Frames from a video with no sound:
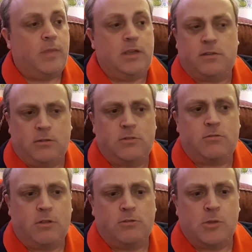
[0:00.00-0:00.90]
because
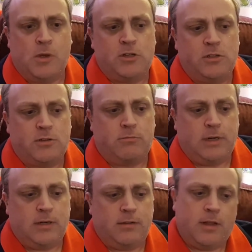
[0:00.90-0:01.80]
those emotions are
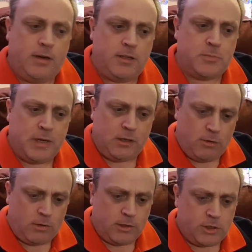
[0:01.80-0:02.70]
real and they need to be
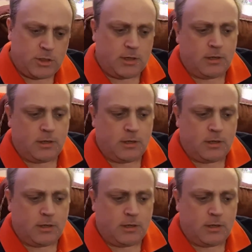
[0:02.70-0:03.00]
acknowledged,